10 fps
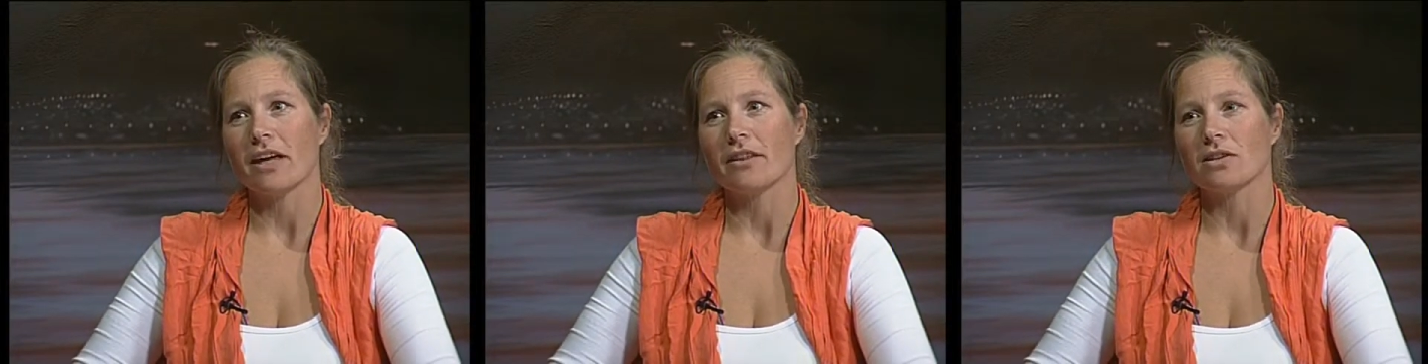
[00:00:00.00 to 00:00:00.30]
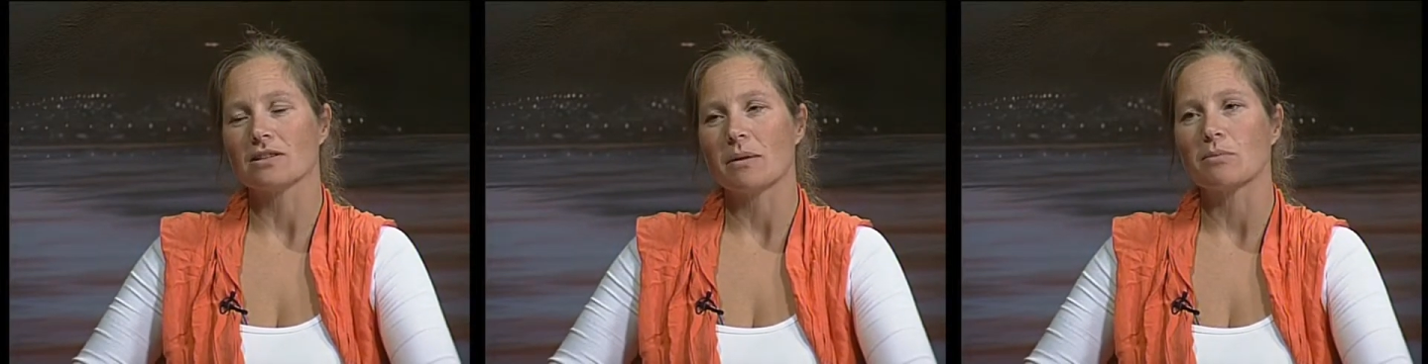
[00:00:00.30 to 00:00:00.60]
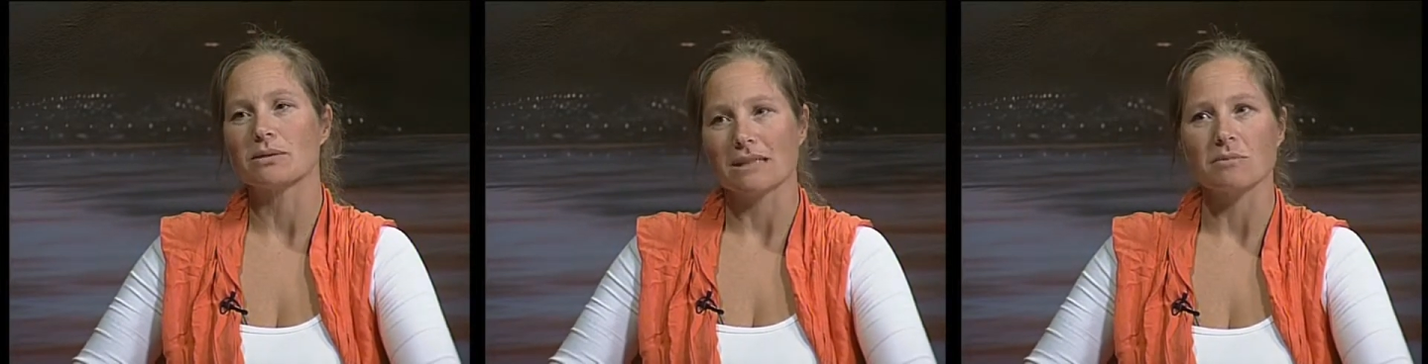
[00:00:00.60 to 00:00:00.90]
and those
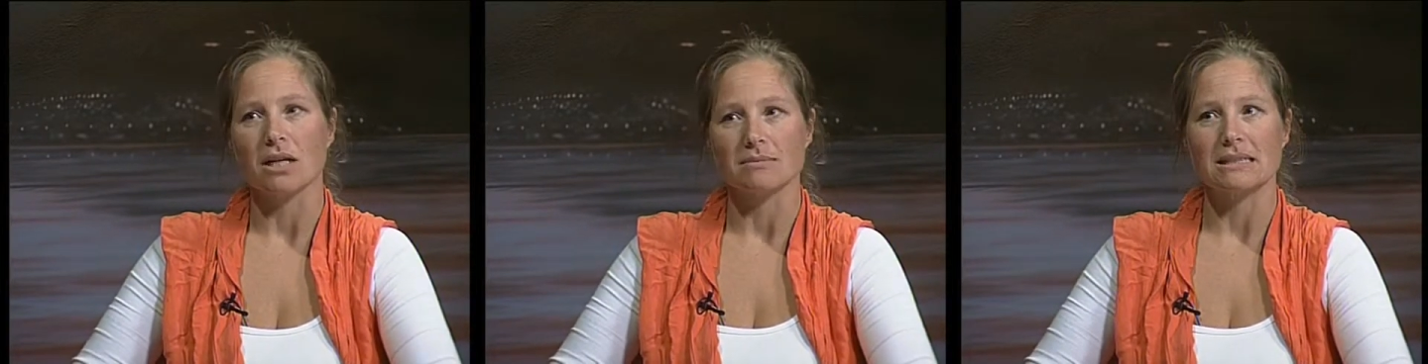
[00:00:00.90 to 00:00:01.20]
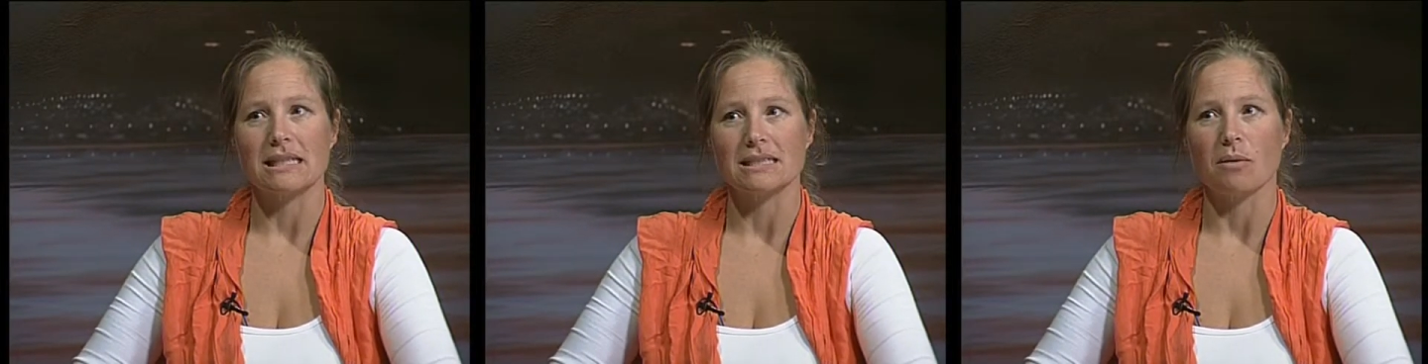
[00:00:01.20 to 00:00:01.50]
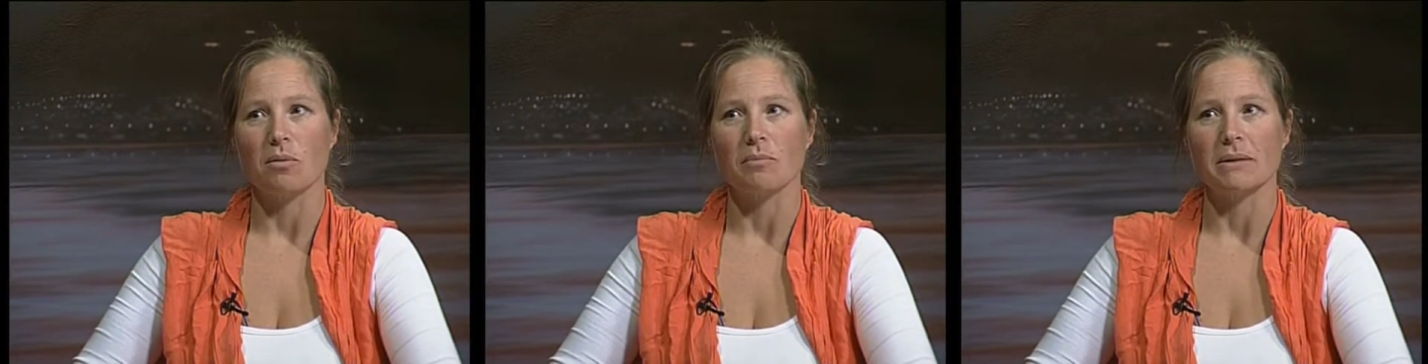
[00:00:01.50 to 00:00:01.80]
people sometimes end
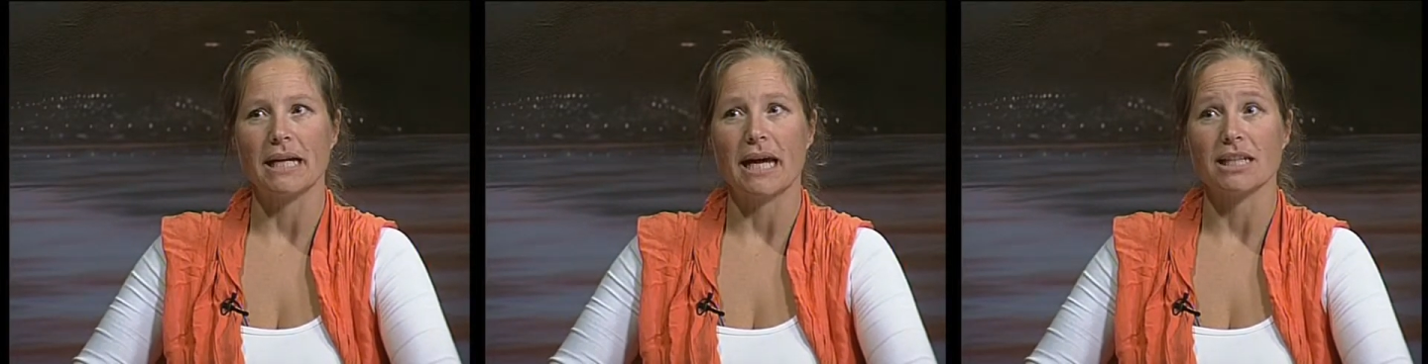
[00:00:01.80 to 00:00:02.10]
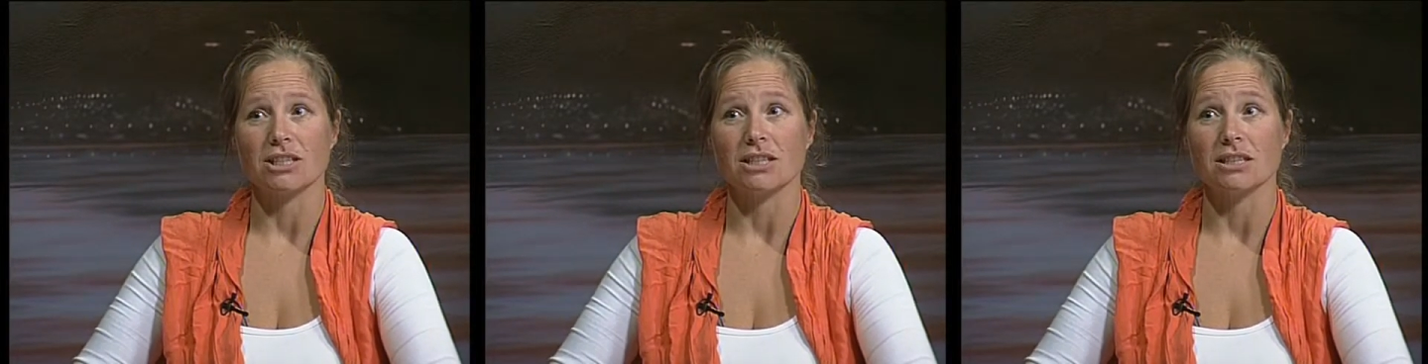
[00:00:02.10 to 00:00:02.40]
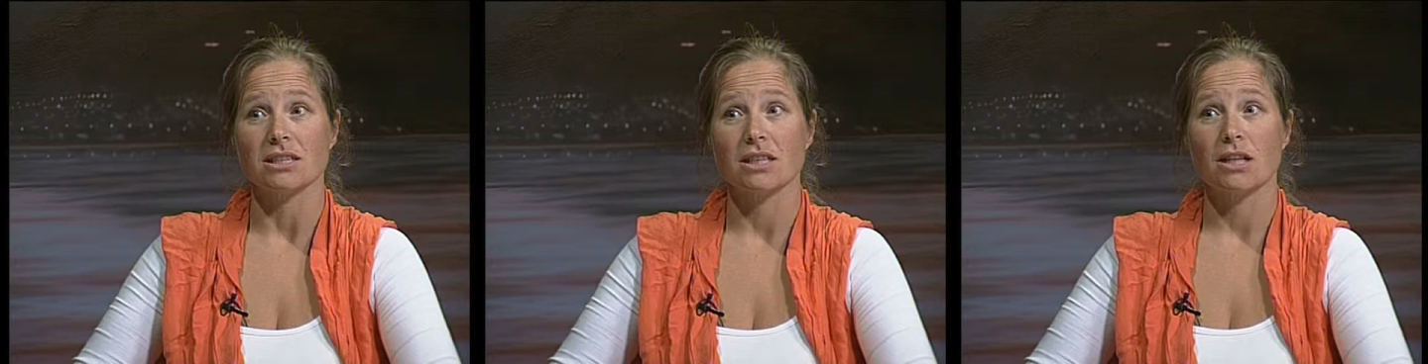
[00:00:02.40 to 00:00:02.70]
up on
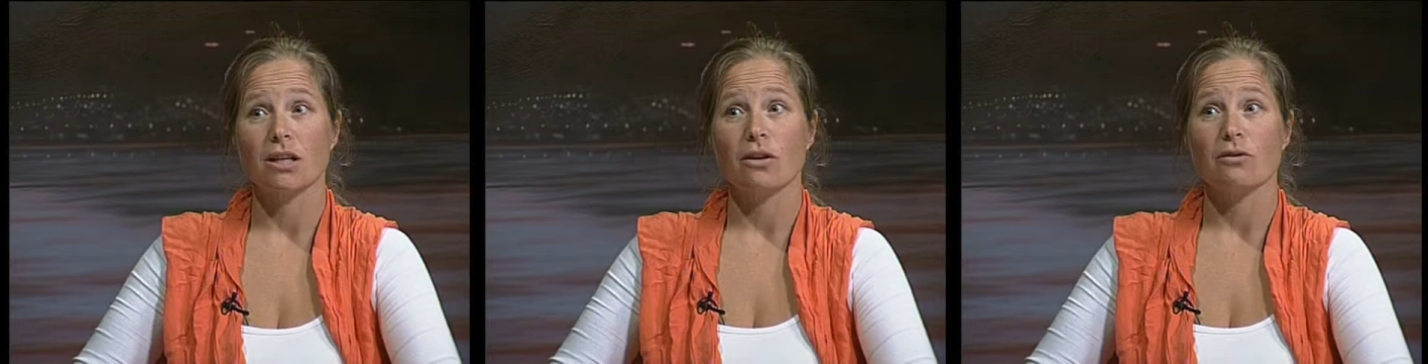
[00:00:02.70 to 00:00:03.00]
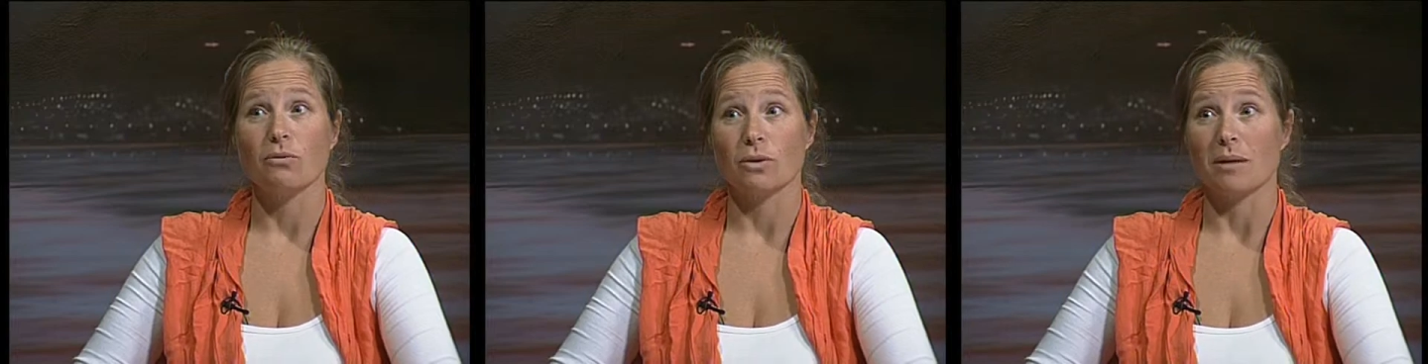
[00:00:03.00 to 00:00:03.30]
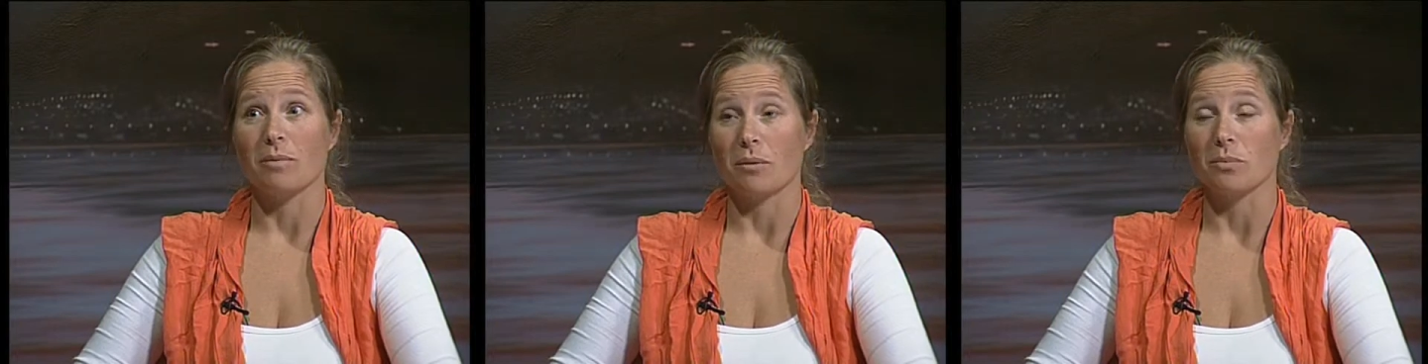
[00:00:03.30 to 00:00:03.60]
medication for their
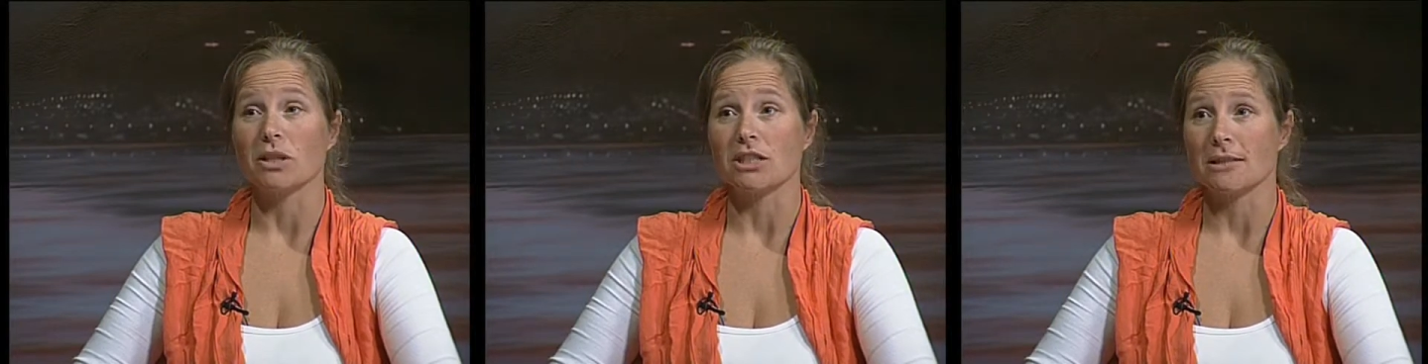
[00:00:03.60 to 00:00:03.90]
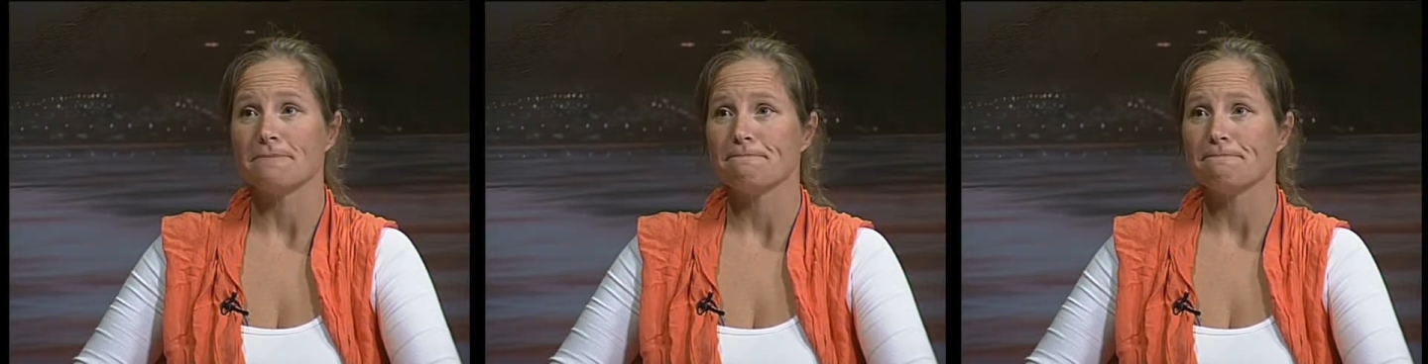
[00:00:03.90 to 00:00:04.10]
blood pressure.